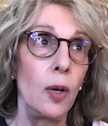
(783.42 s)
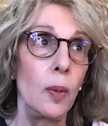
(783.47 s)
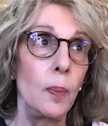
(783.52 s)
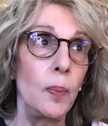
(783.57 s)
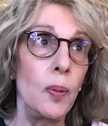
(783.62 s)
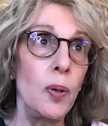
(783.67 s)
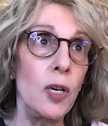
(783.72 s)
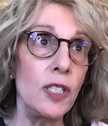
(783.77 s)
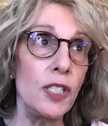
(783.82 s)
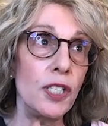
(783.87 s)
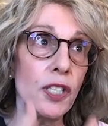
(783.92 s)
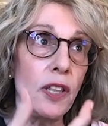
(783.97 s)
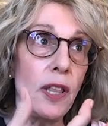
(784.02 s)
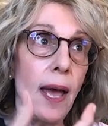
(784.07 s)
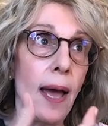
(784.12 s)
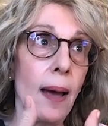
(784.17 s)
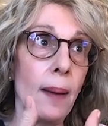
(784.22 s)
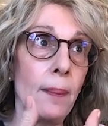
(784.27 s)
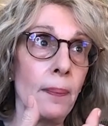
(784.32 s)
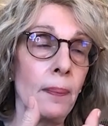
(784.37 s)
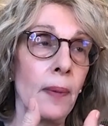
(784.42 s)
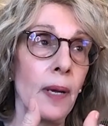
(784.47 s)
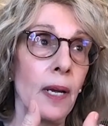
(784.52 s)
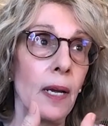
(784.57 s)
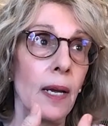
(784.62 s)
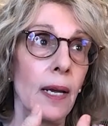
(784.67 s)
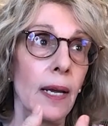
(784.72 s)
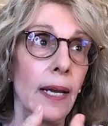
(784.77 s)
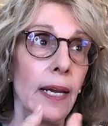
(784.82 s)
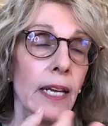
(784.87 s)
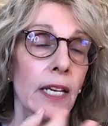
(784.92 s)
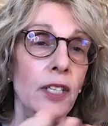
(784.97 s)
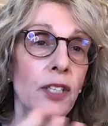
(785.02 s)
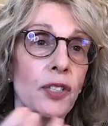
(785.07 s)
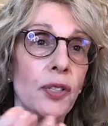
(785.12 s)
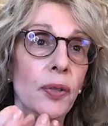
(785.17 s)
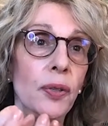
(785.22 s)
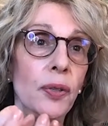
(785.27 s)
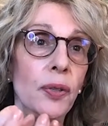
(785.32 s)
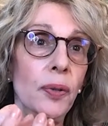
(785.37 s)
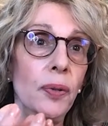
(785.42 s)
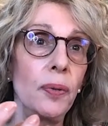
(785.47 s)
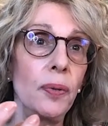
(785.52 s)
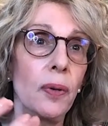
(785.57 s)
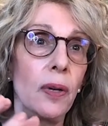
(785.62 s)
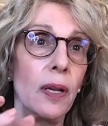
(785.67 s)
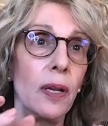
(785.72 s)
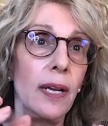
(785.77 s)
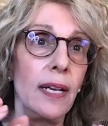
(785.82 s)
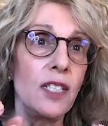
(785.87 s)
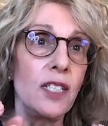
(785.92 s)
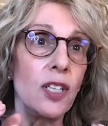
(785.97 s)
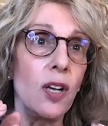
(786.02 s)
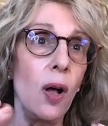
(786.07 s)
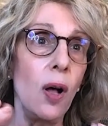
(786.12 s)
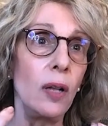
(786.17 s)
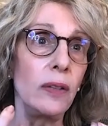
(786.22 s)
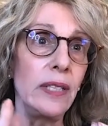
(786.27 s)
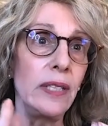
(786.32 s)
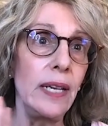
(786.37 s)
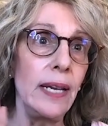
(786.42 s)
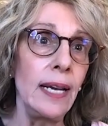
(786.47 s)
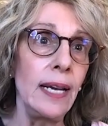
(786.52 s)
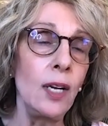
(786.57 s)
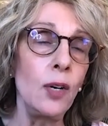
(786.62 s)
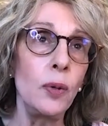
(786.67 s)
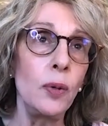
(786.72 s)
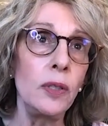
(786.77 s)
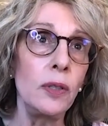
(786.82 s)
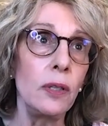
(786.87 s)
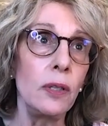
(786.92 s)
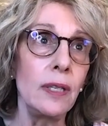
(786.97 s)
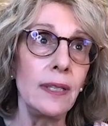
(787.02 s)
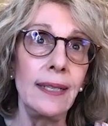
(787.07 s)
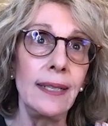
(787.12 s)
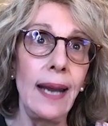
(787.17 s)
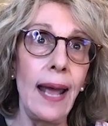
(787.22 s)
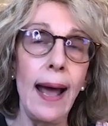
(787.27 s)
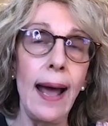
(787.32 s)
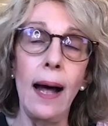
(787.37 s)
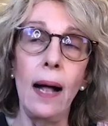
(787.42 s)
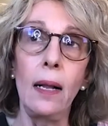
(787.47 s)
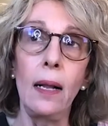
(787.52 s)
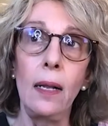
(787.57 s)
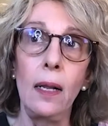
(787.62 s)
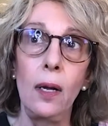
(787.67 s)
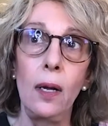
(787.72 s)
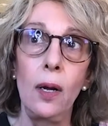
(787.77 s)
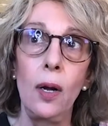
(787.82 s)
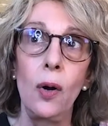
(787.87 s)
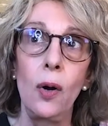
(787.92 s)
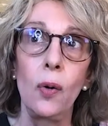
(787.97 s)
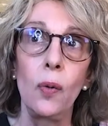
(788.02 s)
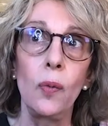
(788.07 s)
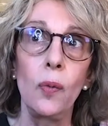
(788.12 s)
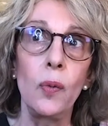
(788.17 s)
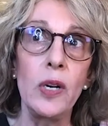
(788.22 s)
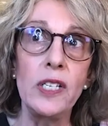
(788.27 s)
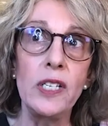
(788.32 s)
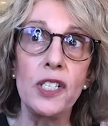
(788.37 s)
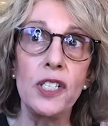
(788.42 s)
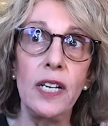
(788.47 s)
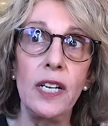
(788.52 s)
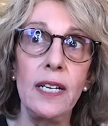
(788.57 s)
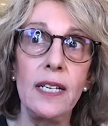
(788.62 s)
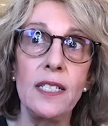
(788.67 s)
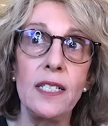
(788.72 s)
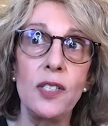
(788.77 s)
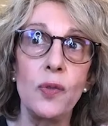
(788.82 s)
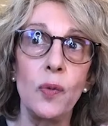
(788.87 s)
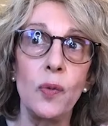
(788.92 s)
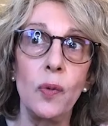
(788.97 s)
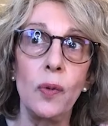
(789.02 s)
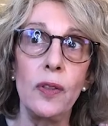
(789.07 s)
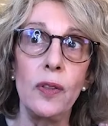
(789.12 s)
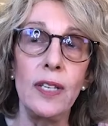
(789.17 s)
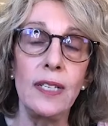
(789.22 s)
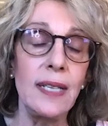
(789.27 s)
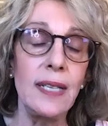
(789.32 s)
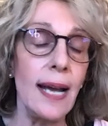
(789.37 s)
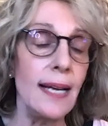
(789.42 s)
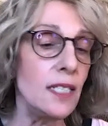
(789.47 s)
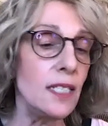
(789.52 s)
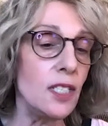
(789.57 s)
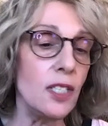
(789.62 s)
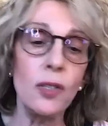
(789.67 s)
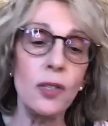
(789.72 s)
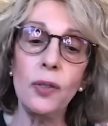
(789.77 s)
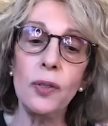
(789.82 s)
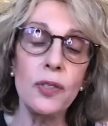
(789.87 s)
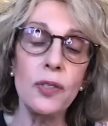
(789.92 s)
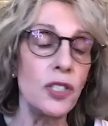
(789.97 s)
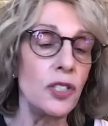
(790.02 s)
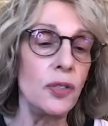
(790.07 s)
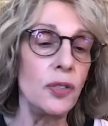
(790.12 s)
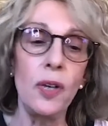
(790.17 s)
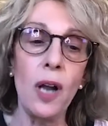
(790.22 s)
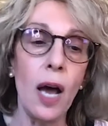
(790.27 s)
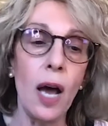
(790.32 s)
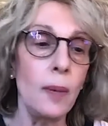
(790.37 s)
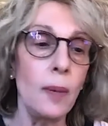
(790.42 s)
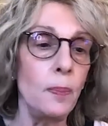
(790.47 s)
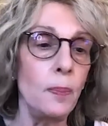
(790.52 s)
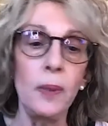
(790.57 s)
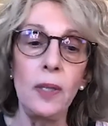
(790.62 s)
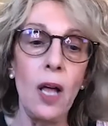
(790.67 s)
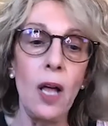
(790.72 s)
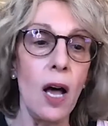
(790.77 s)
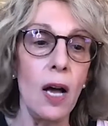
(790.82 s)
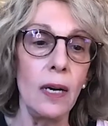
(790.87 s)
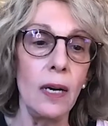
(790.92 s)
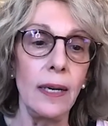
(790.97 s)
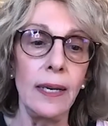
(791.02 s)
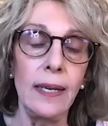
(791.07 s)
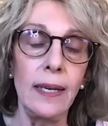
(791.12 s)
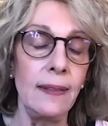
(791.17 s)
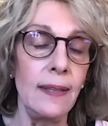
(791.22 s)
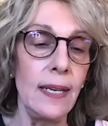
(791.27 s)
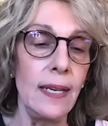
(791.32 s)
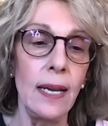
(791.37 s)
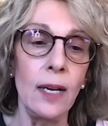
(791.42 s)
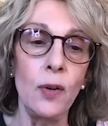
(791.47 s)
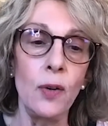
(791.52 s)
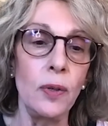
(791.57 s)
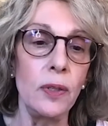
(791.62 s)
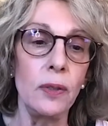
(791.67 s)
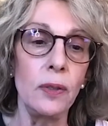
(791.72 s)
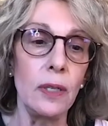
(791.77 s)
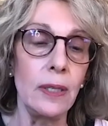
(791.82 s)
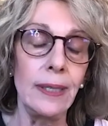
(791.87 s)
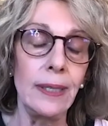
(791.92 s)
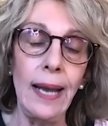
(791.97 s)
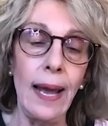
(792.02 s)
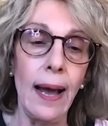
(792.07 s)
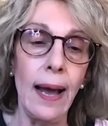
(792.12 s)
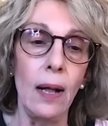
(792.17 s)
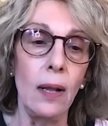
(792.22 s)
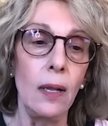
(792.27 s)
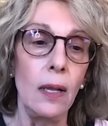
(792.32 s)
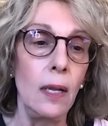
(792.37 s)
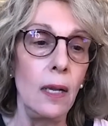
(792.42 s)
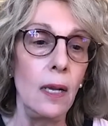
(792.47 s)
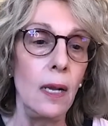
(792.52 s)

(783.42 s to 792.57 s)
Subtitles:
push them into, it's called the inguinal canal, which is, the testicles do not belong in the inguinal canal.